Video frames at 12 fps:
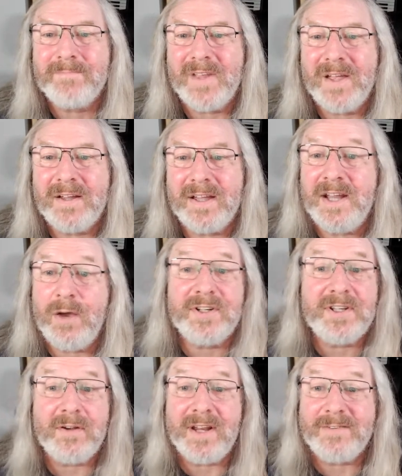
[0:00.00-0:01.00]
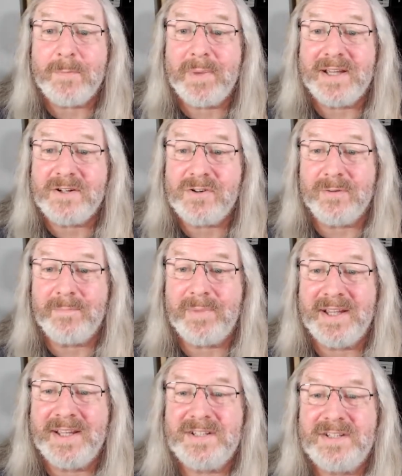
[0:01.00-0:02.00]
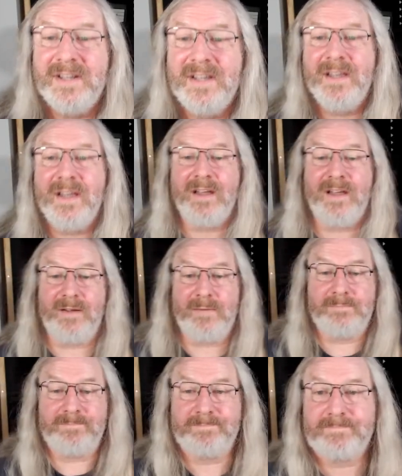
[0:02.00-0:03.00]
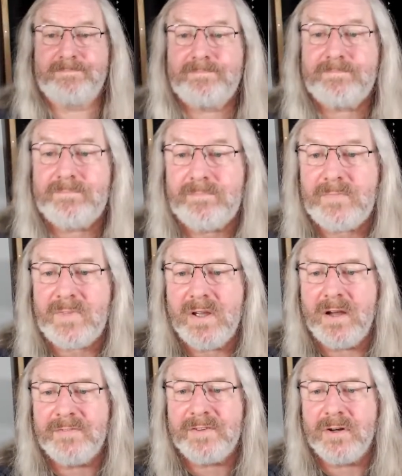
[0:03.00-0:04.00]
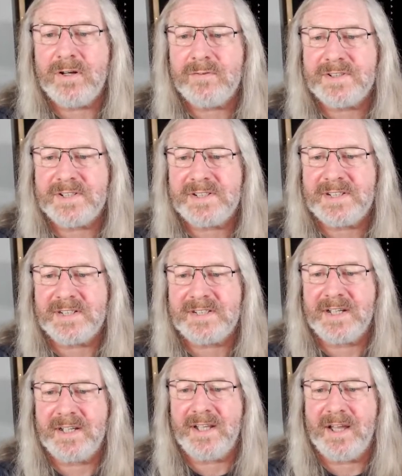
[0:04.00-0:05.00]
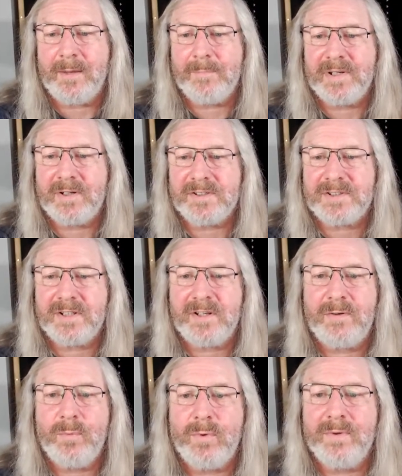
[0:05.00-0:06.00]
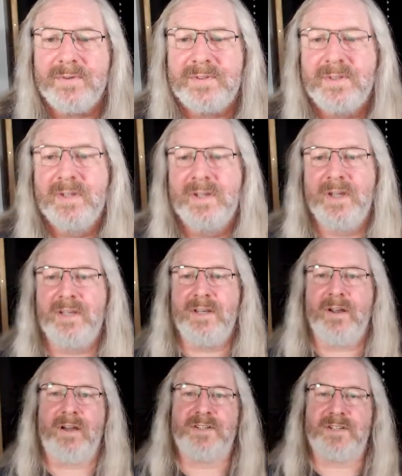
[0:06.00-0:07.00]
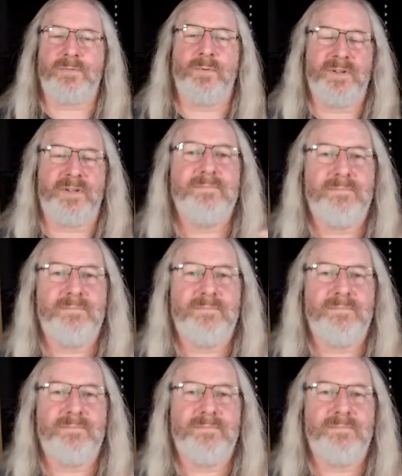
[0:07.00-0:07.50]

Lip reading: Okay, no, I don't have a Patreon page. I've kind of resisted setting that up because I don't want, I just want